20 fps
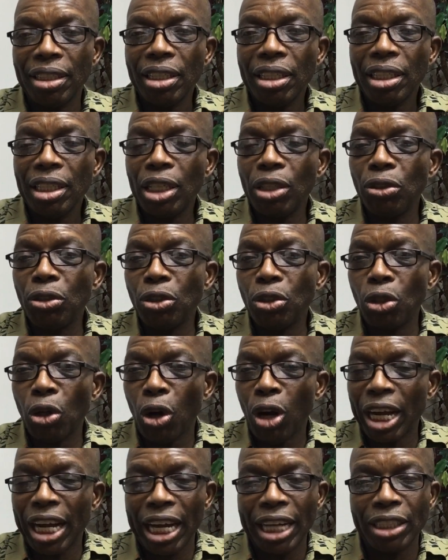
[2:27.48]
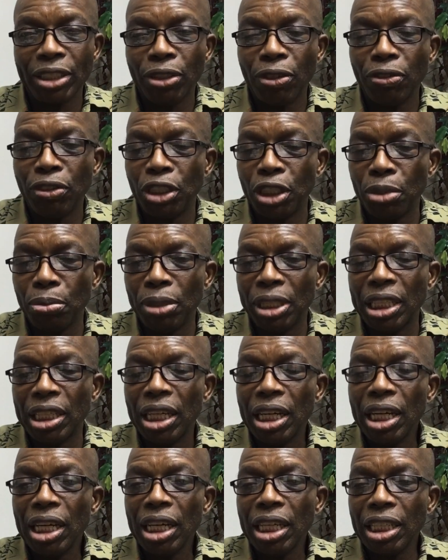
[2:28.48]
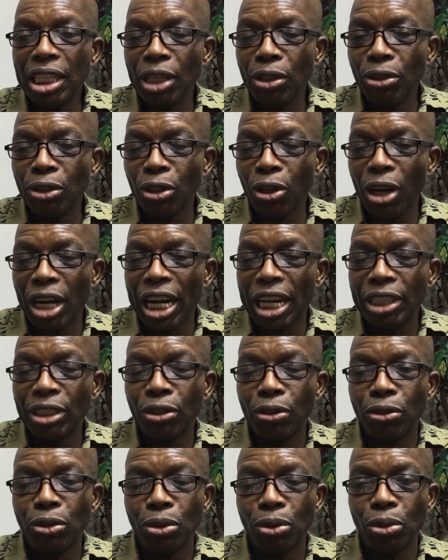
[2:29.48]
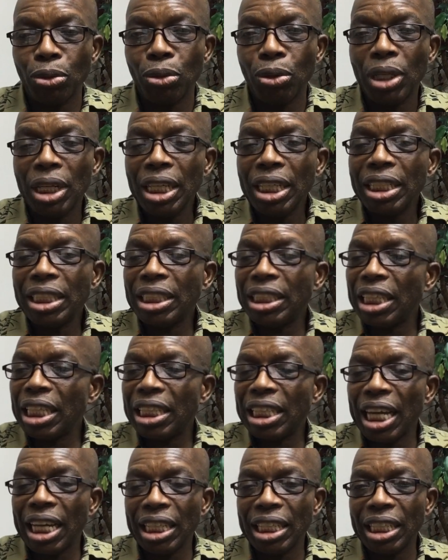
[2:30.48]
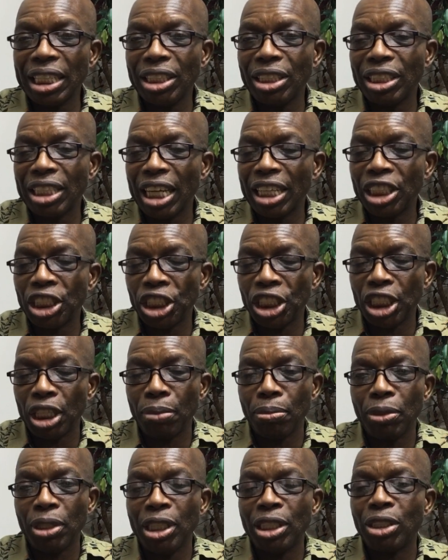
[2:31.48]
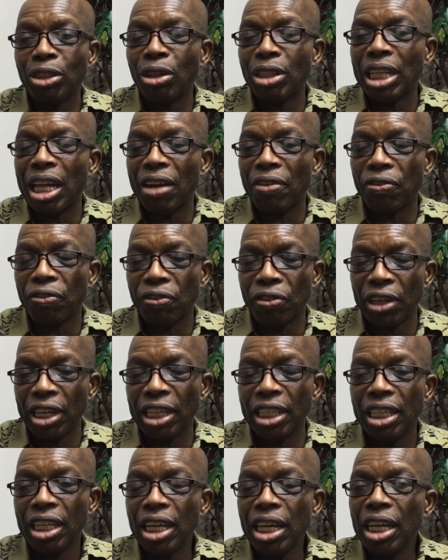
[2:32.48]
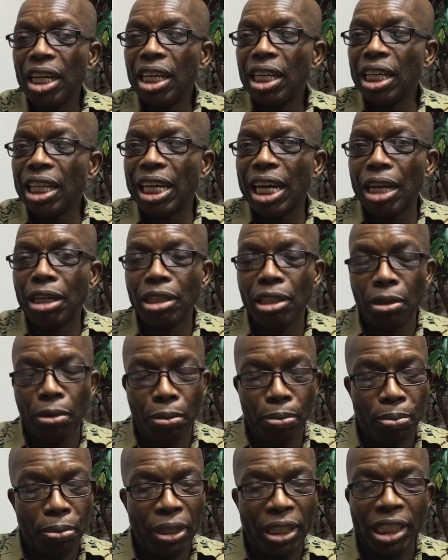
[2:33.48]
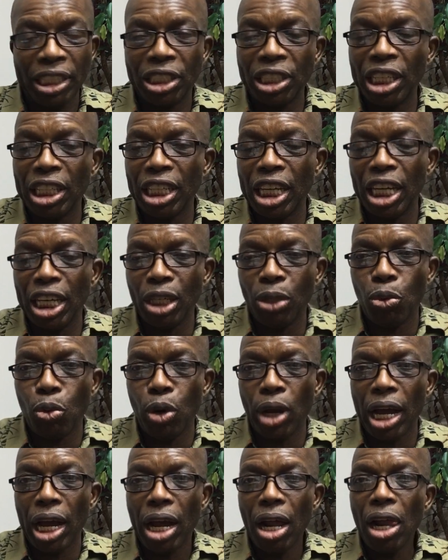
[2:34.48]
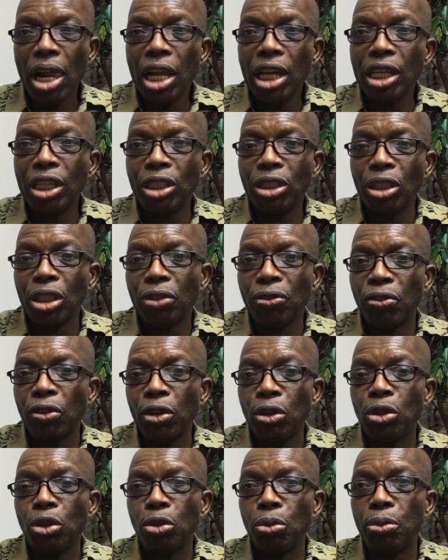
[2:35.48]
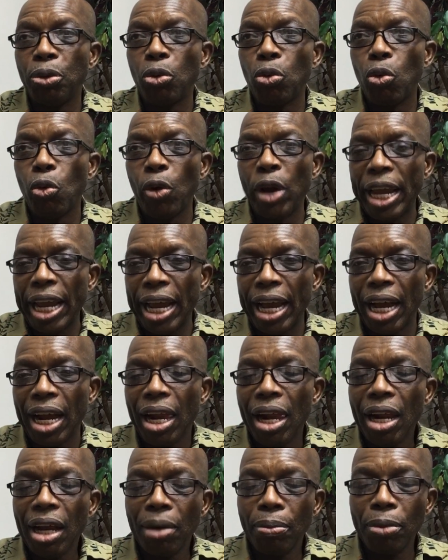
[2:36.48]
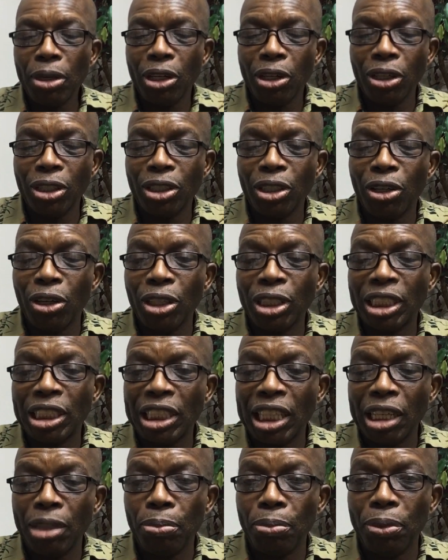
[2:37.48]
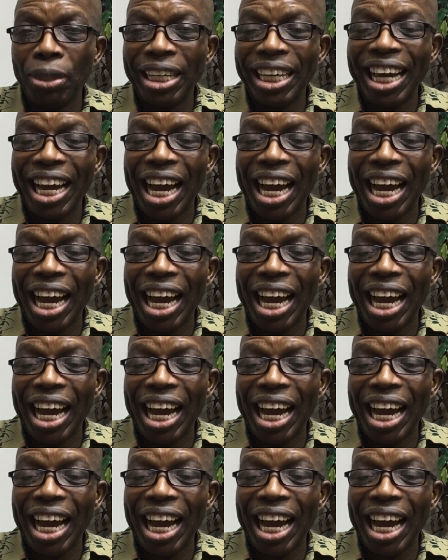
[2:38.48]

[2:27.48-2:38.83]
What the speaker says: They use all kinds of gimmick. They use all kinds of tools. Satan is ashamed. He's not afraid. He can penetrate anywhere. It's just for you to beware, because God said, be